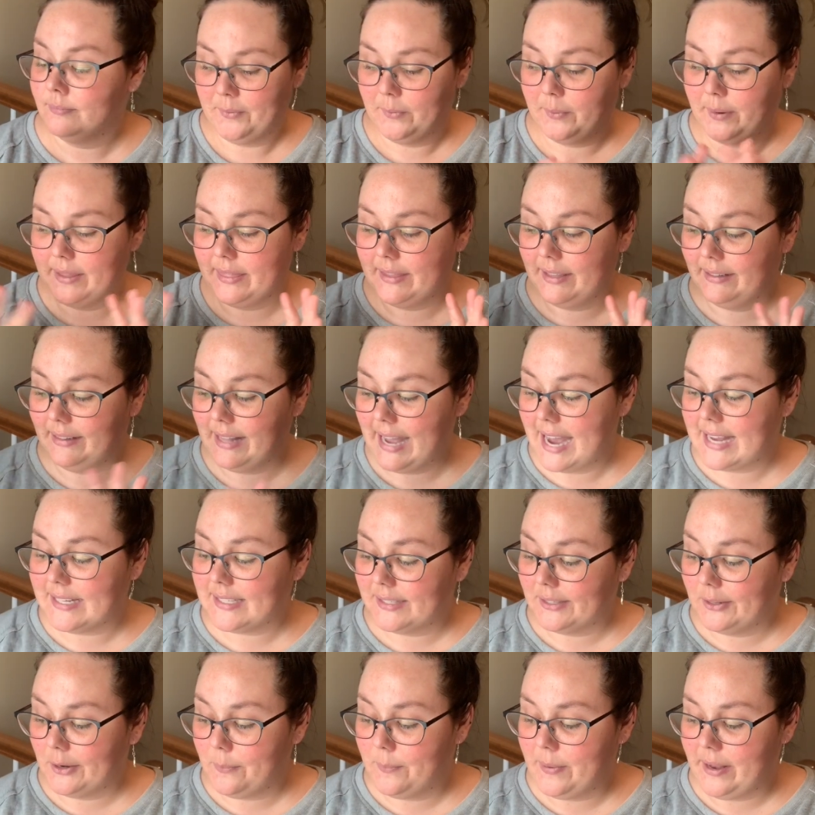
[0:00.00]
We're in the
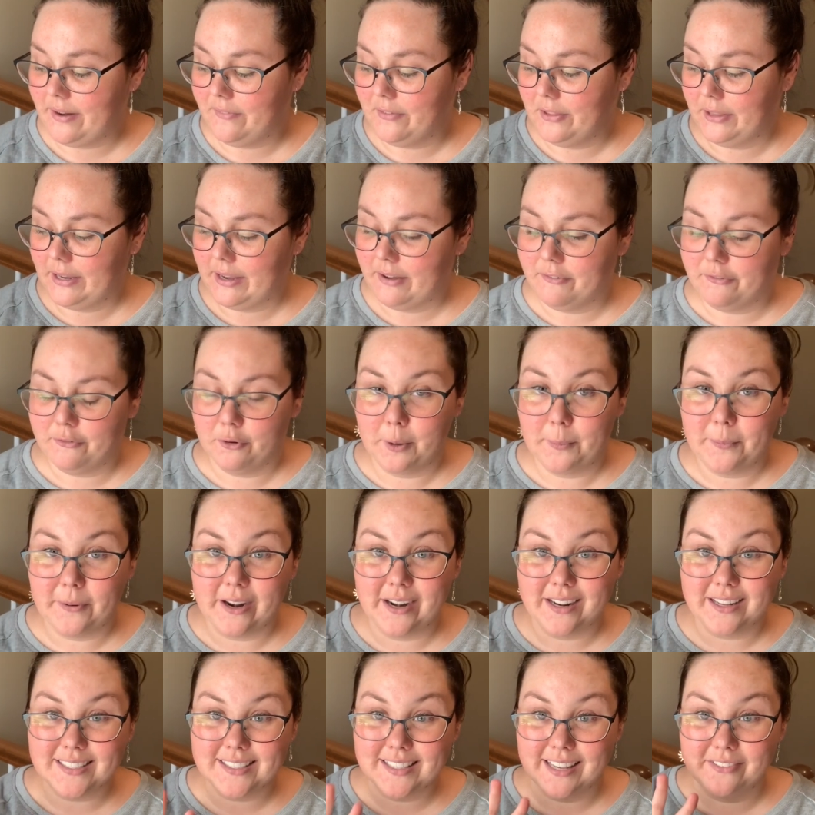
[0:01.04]
last little bit. I've only got 4
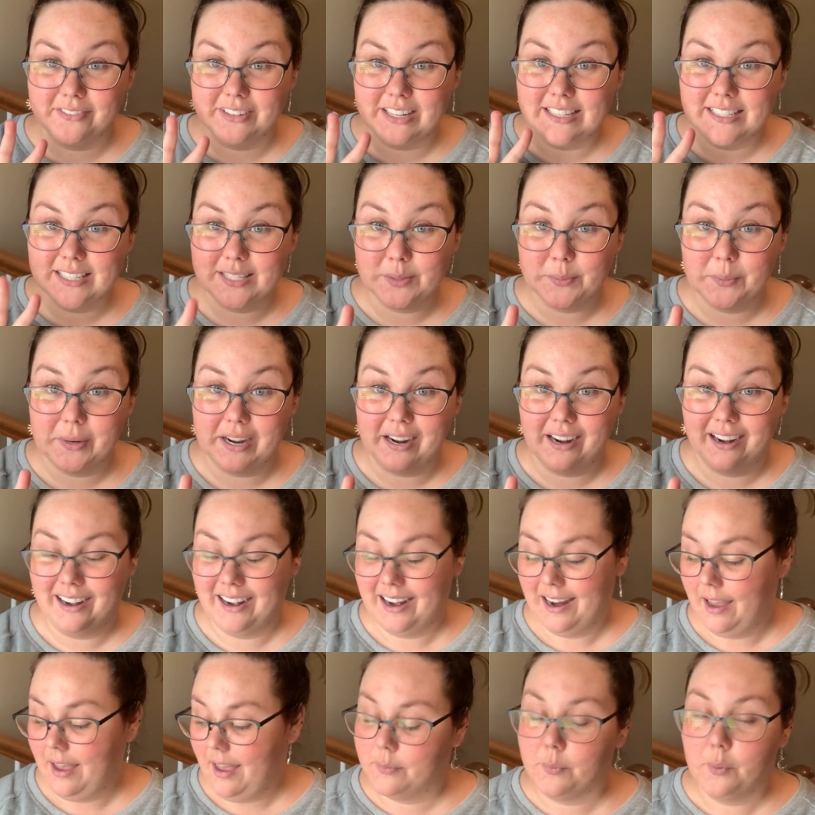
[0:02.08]
products left, I
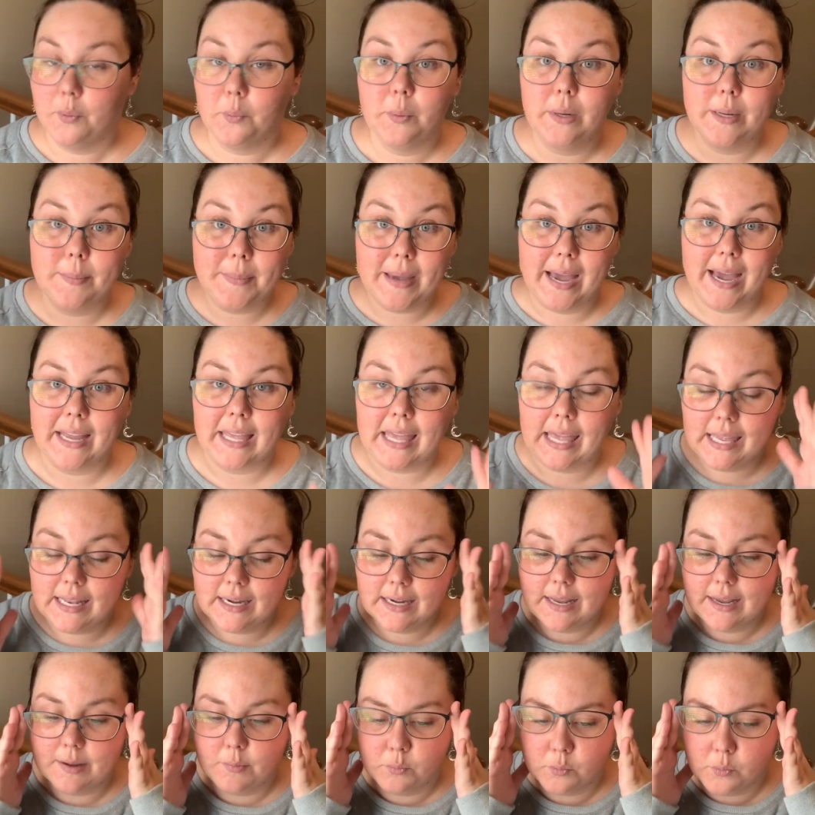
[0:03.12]
swear. And we'll repack it
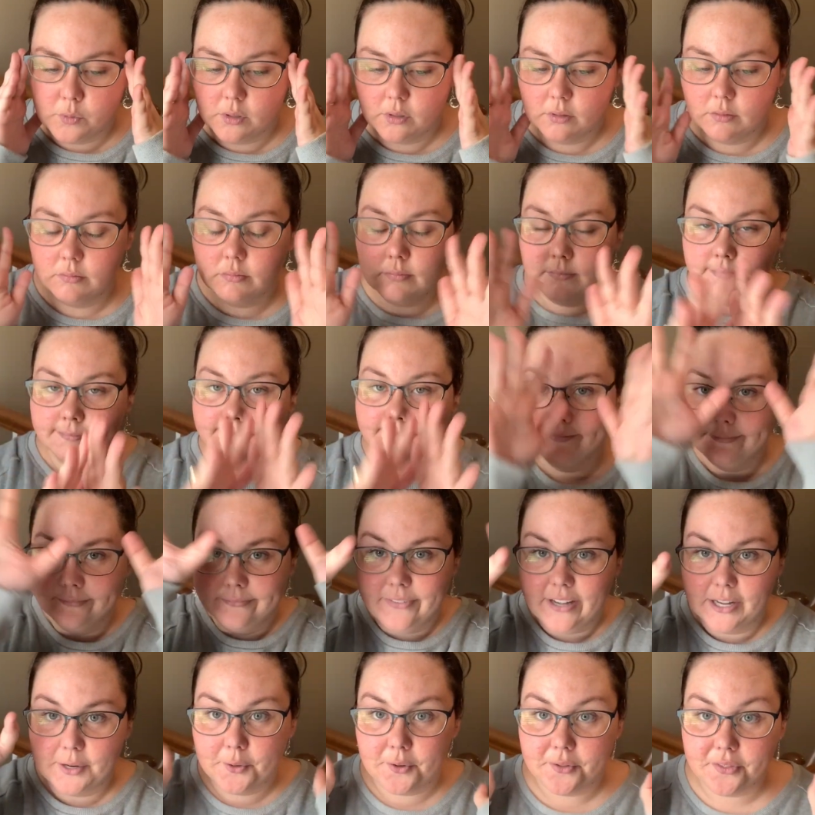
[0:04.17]
and we'll
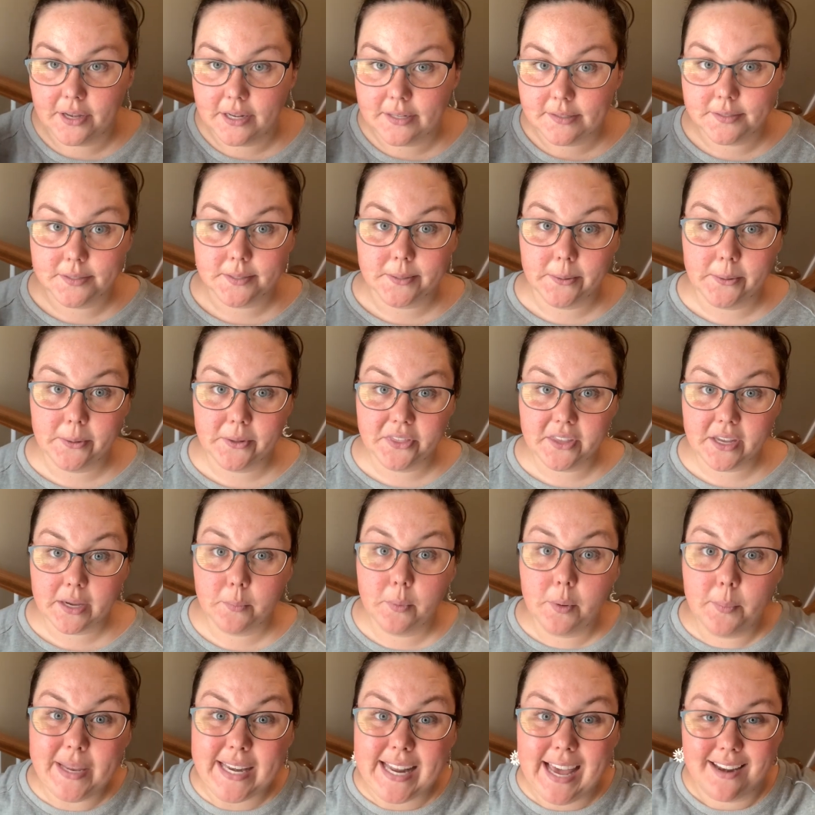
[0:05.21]
final thoughts. The whole
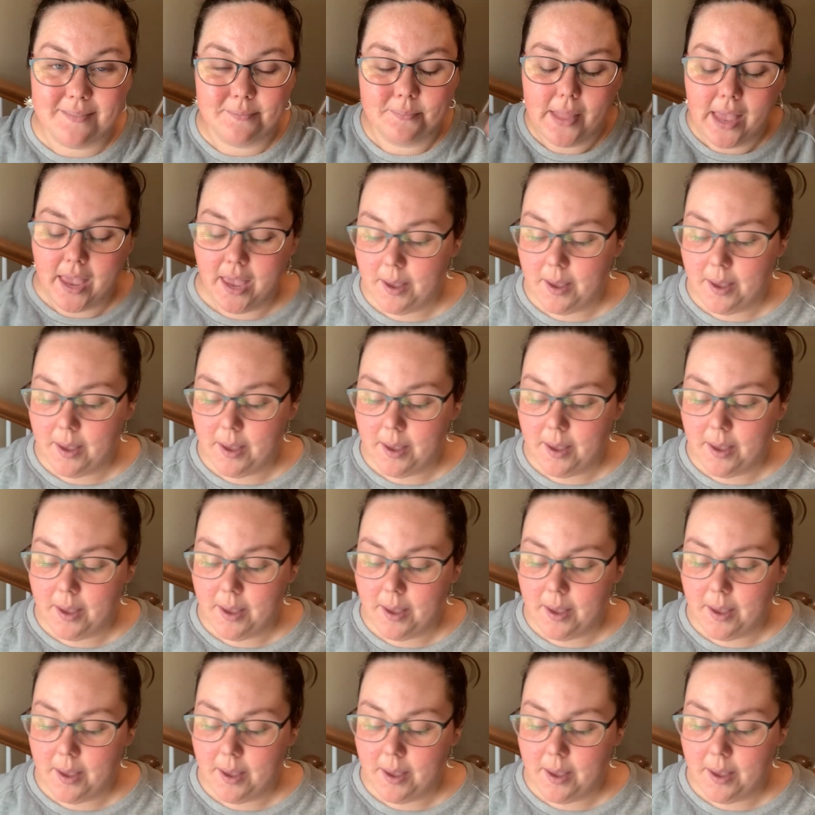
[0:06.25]
thing will be done.